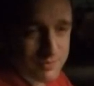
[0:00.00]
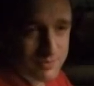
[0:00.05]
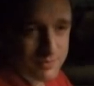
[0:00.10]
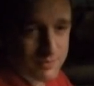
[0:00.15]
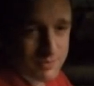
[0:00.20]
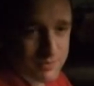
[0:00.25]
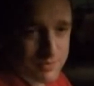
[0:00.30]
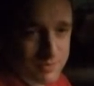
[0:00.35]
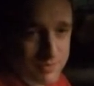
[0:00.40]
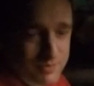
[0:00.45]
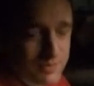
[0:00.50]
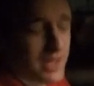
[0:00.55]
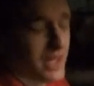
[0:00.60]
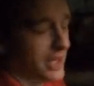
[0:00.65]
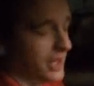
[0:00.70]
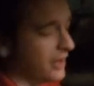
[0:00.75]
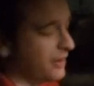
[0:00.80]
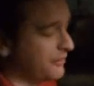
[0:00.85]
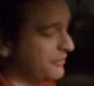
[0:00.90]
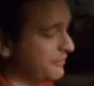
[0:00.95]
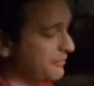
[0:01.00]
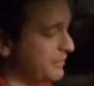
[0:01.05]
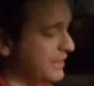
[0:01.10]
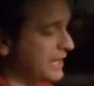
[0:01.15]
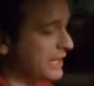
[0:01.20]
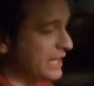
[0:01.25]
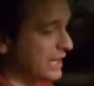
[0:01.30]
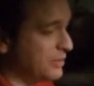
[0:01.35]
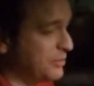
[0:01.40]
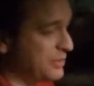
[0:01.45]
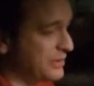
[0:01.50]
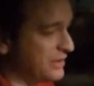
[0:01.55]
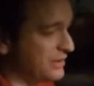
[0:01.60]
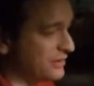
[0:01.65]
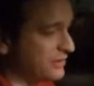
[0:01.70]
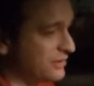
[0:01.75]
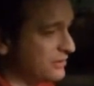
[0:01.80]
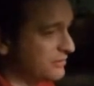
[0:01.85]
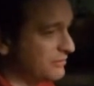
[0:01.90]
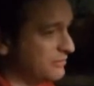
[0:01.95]
Yeah, Black Eyed
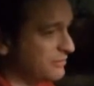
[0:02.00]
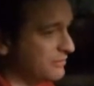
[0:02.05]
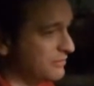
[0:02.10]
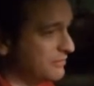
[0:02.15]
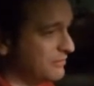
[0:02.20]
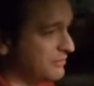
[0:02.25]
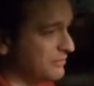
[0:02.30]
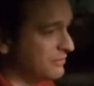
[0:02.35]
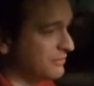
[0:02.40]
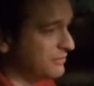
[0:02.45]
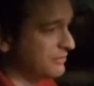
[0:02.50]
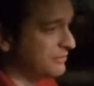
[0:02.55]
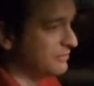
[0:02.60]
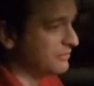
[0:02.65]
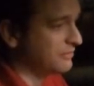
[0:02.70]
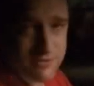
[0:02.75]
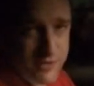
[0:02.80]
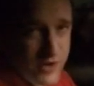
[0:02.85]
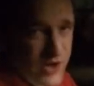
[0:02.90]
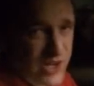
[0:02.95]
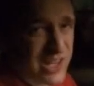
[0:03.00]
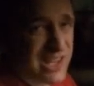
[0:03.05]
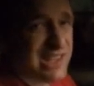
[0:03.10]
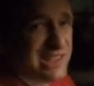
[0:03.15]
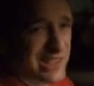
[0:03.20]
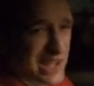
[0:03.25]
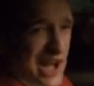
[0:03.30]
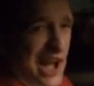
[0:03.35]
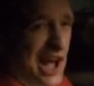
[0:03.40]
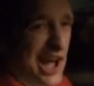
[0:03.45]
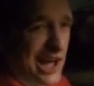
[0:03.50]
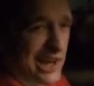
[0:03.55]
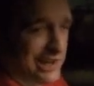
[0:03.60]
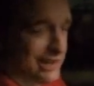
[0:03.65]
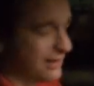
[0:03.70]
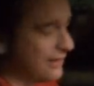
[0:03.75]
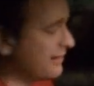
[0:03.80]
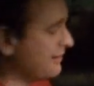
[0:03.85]
Peas. Fergie's hot.